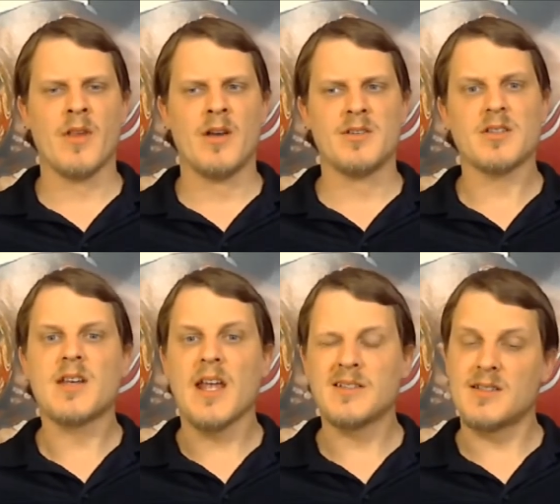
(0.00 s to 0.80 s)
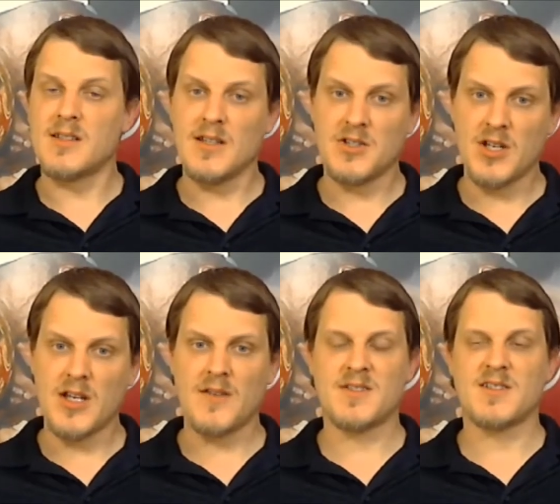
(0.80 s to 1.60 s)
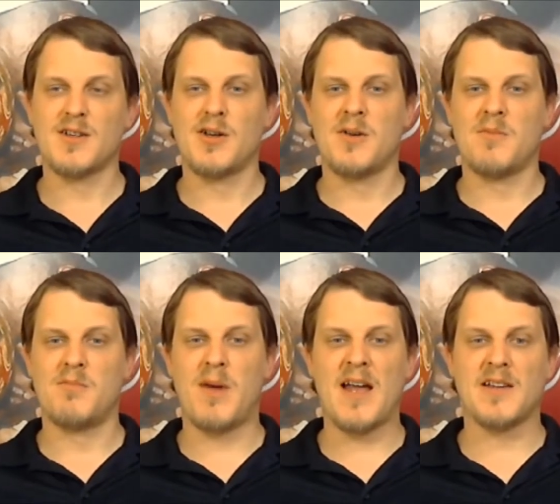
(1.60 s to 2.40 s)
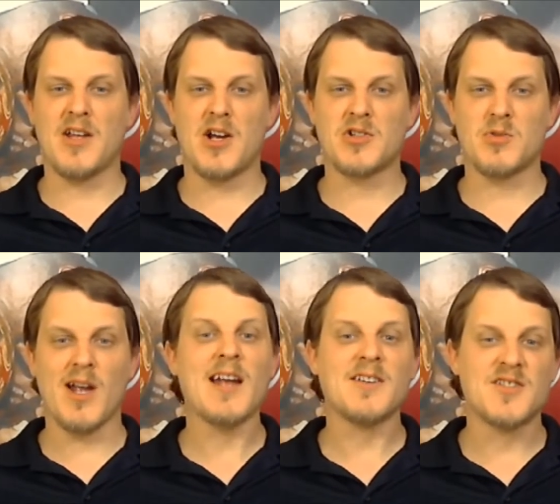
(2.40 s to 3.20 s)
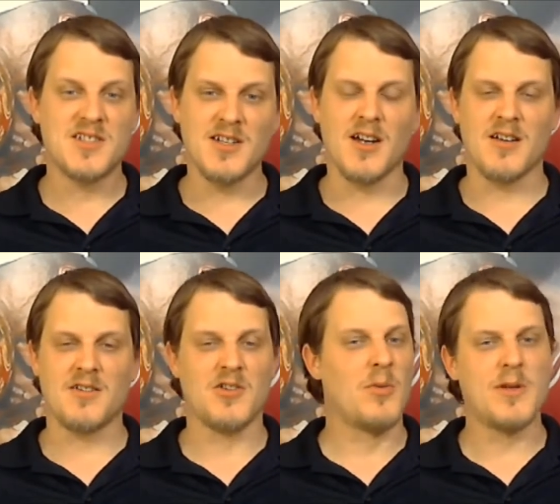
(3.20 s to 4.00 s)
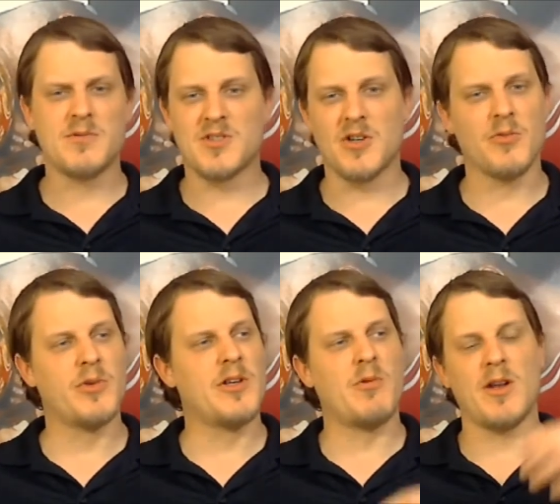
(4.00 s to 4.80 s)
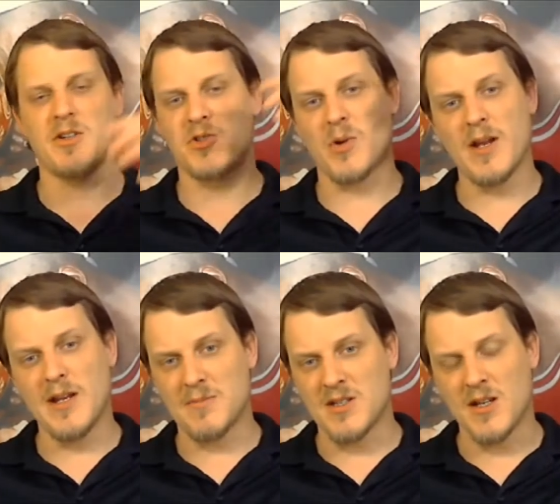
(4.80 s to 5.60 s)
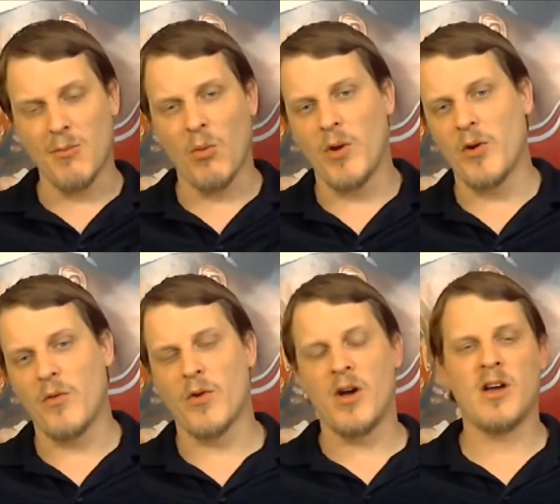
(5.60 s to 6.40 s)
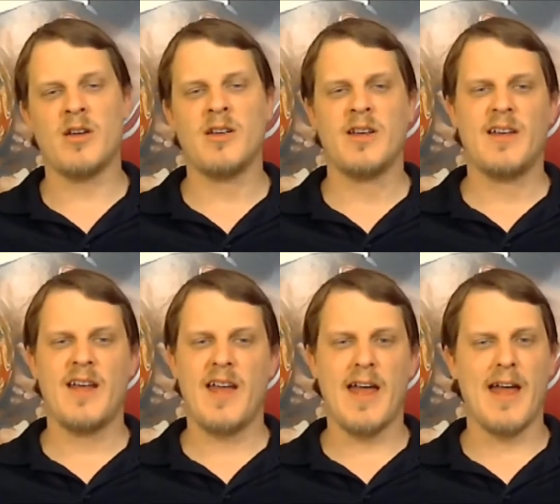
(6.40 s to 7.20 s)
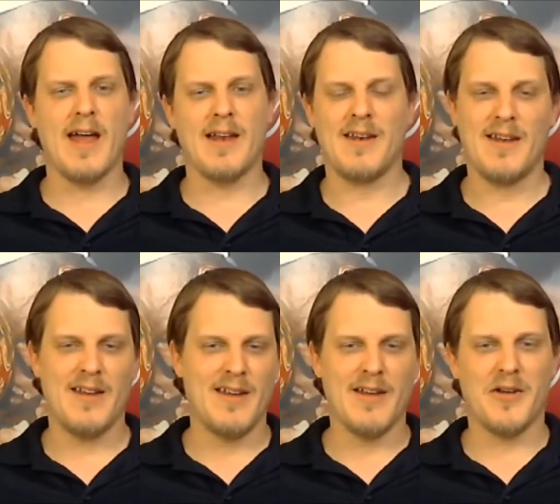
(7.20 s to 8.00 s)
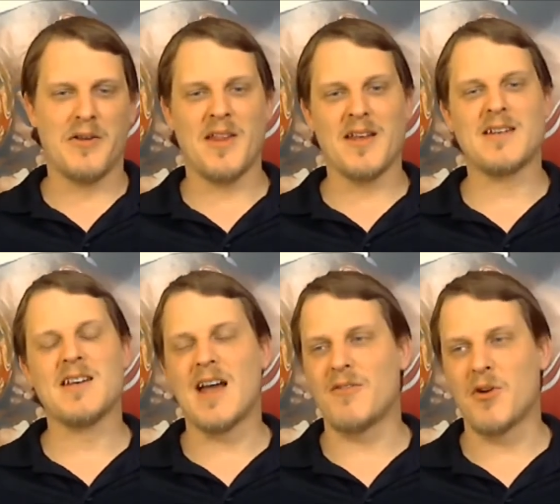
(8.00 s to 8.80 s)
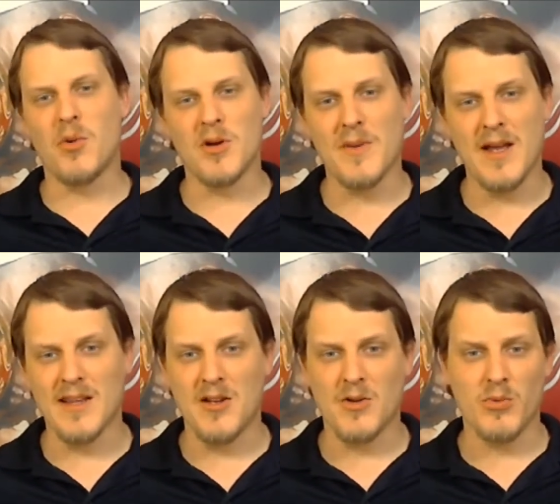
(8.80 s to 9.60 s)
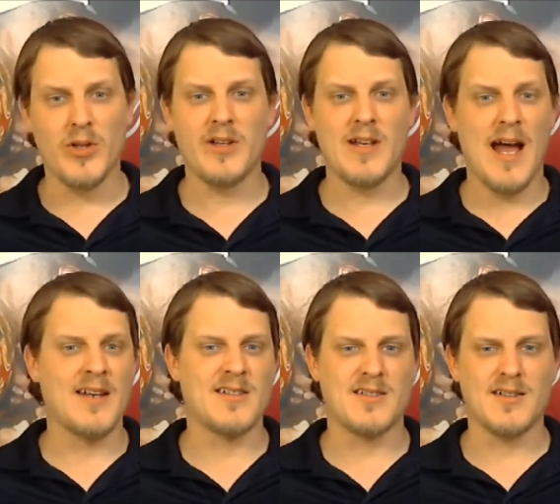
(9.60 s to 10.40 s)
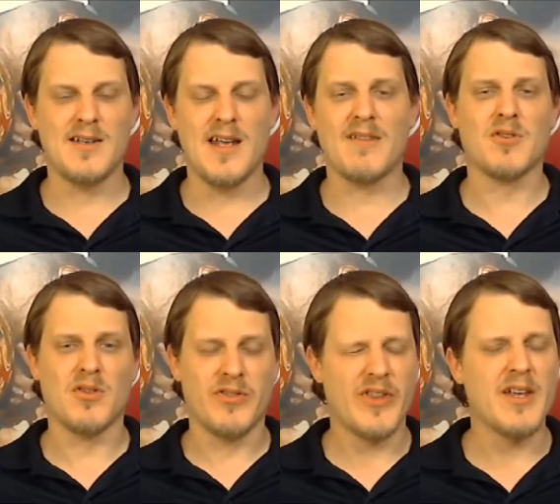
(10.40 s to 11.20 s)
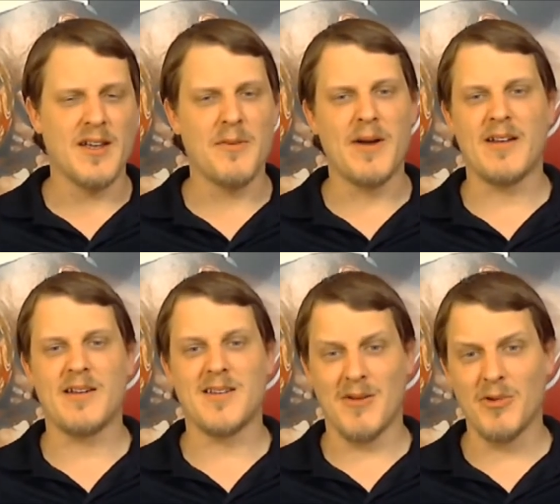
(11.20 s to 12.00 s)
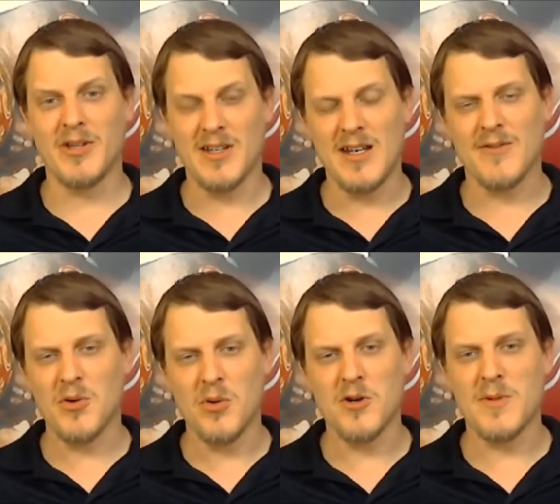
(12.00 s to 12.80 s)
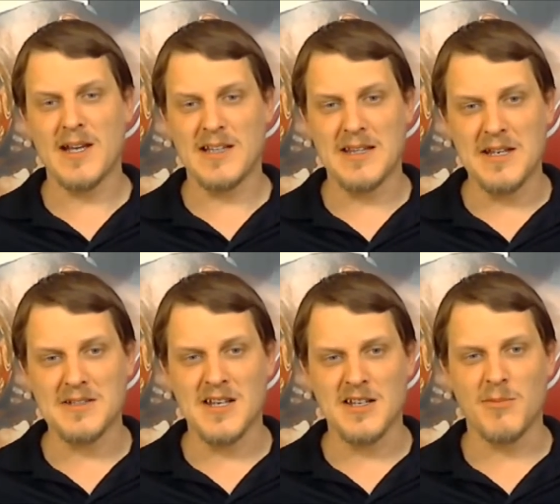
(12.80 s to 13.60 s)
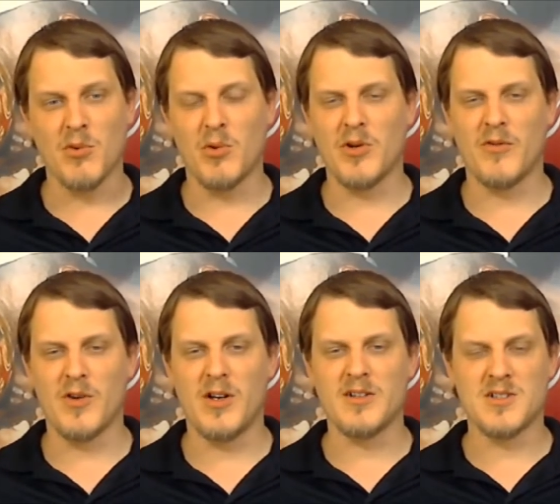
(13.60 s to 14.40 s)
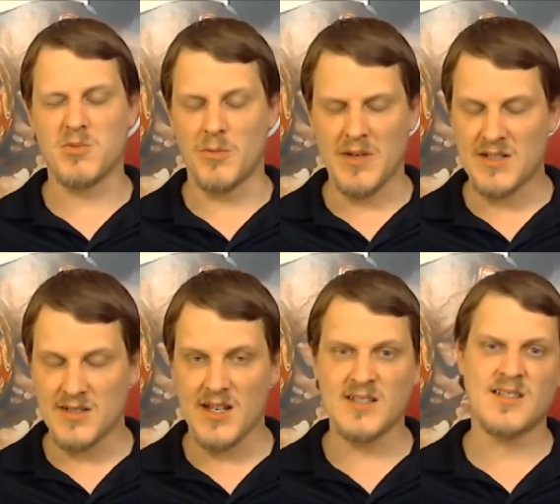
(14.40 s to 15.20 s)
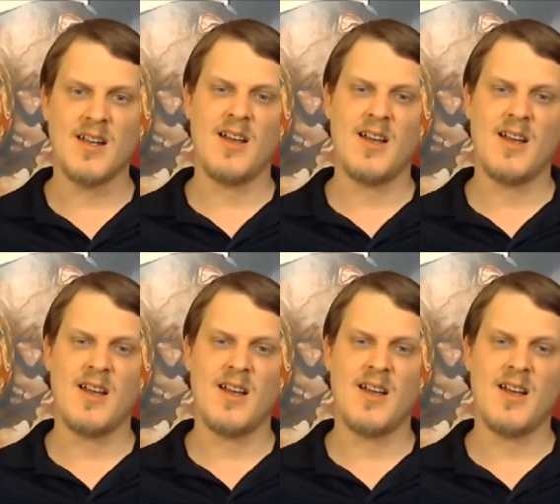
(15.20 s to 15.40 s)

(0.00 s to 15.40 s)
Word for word: So the Kansas City Chiefs by and large, were kind of stuck. Nobody was going to really want to trade up to number one overall, and you know they didn't have a quarterback. They could really, honestly, after thinking about it, they really didn't have a quarterback that they could take number one overall. It just wouldn't make sense.